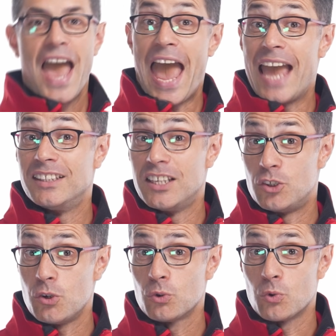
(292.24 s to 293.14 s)
And as
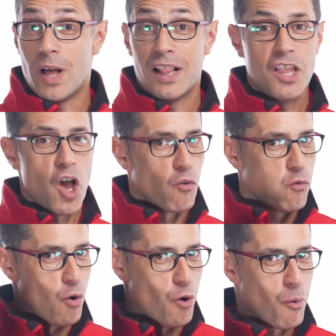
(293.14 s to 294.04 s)
usual,
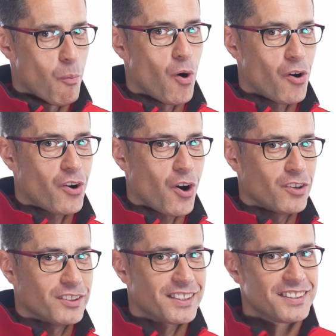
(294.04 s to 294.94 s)
for more
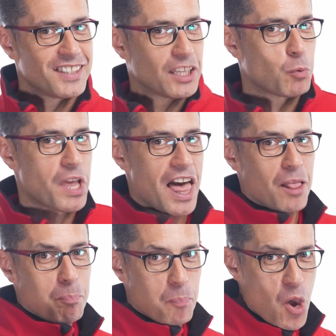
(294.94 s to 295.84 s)
content that will
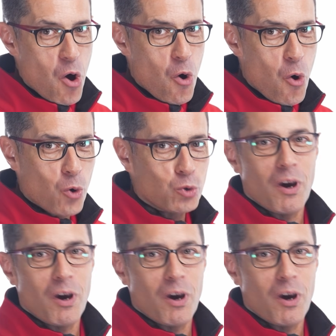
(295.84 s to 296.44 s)
help you